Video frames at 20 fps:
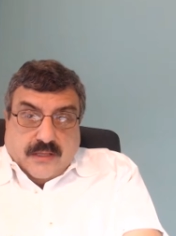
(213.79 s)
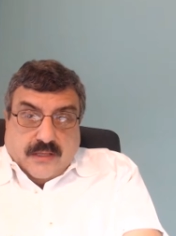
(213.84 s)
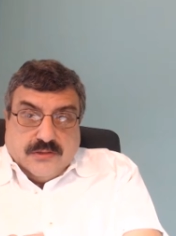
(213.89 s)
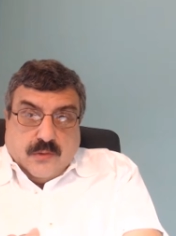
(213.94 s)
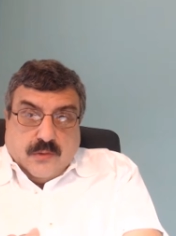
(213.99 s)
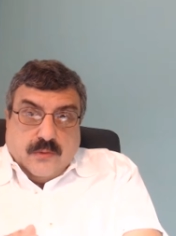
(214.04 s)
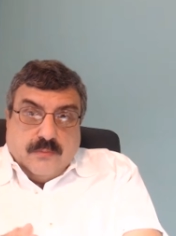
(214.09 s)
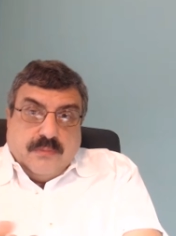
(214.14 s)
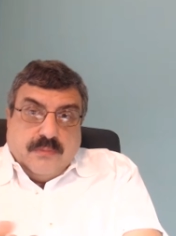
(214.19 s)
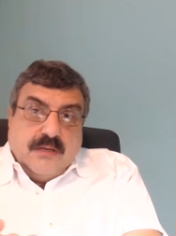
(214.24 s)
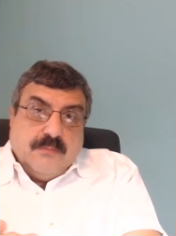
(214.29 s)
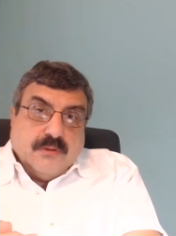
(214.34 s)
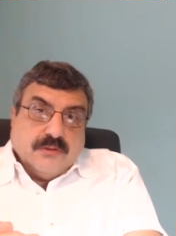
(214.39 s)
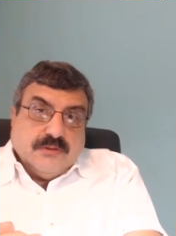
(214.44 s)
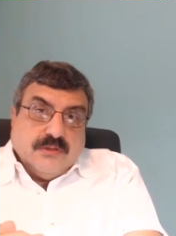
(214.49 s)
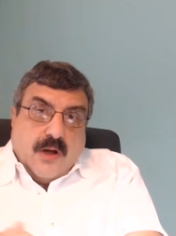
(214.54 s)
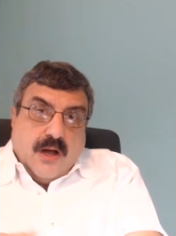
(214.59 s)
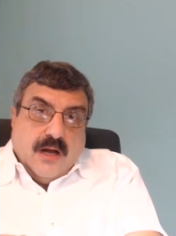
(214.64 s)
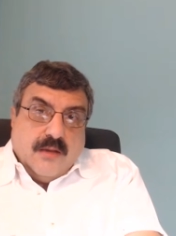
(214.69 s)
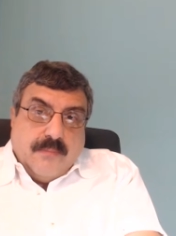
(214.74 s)
And so when people
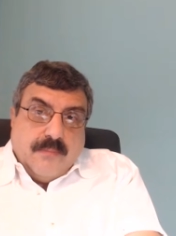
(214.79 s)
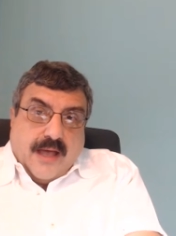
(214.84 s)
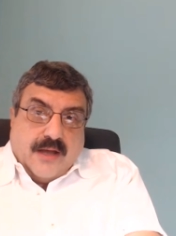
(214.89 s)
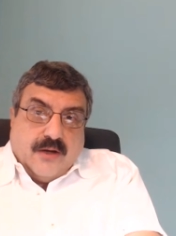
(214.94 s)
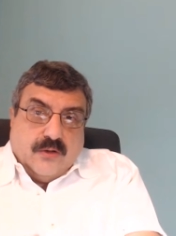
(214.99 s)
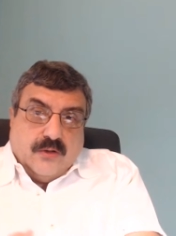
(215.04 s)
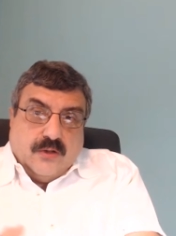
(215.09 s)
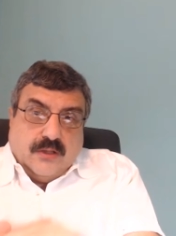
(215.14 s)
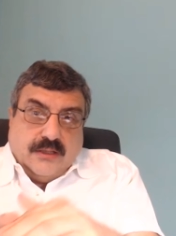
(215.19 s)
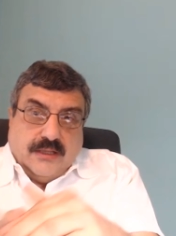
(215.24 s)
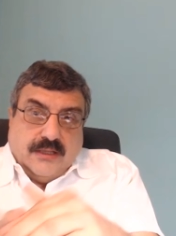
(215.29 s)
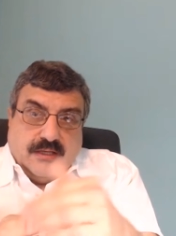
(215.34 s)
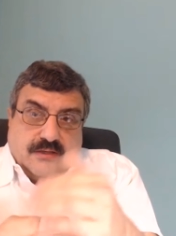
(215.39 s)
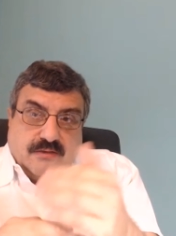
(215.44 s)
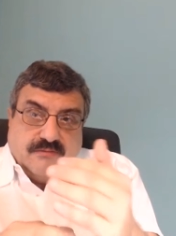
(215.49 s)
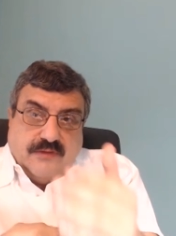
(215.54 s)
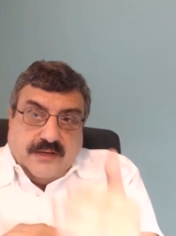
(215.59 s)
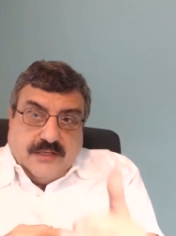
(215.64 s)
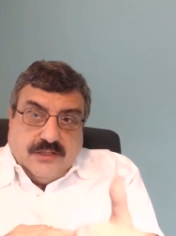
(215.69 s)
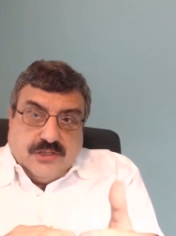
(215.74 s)
talk about early
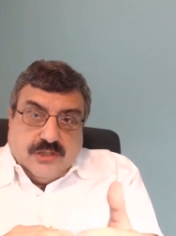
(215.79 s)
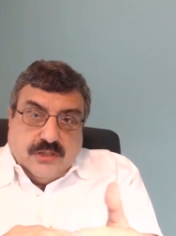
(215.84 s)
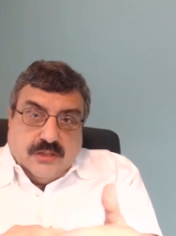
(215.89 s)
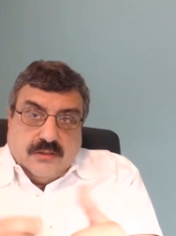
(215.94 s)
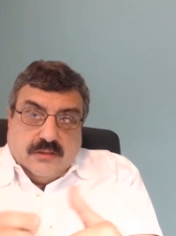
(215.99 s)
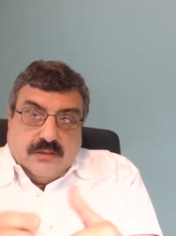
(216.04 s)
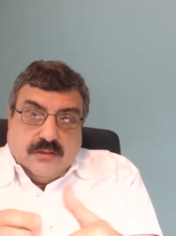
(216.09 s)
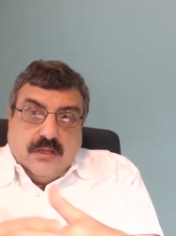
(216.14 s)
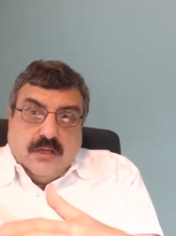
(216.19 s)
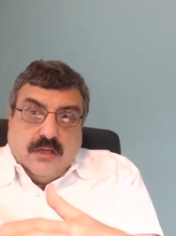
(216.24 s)
intervention,